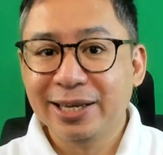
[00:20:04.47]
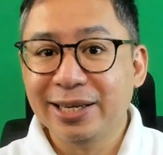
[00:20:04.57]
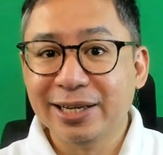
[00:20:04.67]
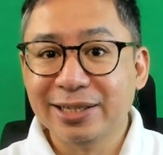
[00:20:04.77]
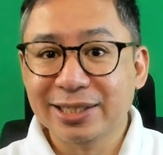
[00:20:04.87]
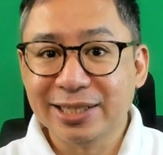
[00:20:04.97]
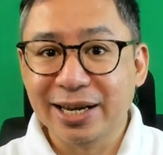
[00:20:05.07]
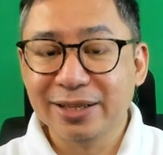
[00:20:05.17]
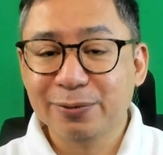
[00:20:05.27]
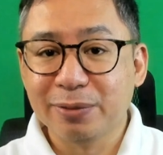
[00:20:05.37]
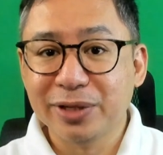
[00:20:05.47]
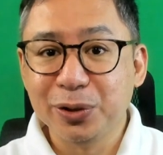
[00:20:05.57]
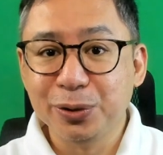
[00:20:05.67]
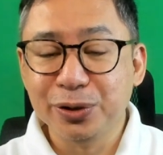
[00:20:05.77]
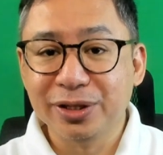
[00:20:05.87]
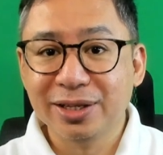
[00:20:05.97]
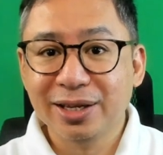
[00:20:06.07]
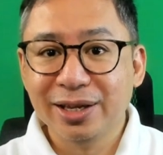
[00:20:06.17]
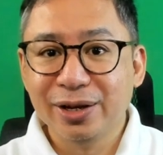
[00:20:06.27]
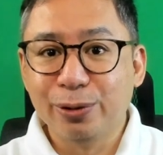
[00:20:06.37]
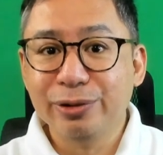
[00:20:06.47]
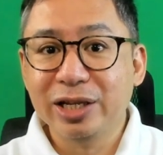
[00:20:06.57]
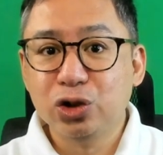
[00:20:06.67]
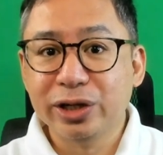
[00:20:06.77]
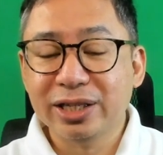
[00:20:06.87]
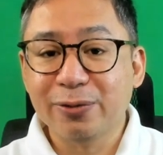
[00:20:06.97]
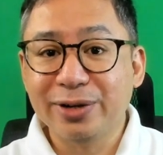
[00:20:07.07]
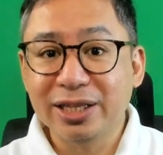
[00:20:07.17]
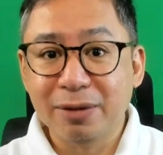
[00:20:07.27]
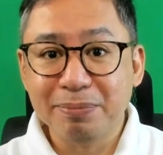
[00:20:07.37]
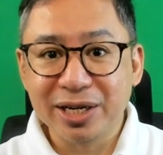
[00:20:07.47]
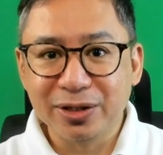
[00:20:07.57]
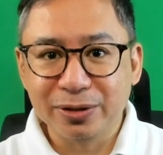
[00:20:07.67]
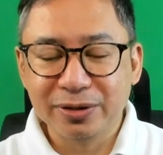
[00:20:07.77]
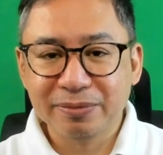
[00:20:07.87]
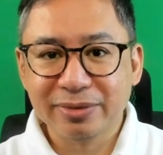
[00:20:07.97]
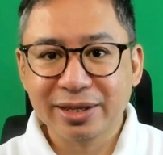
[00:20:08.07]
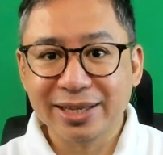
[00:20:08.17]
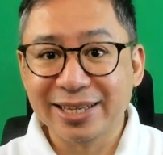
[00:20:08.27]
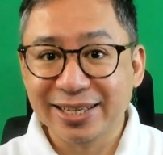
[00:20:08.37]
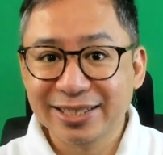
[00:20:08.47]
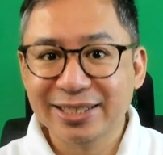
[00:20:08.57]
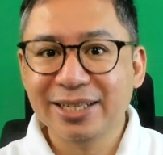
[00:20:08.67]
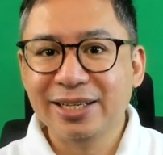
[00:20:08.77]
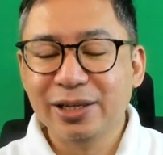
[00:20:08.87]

He can resign from the union only during the freedom period, that is,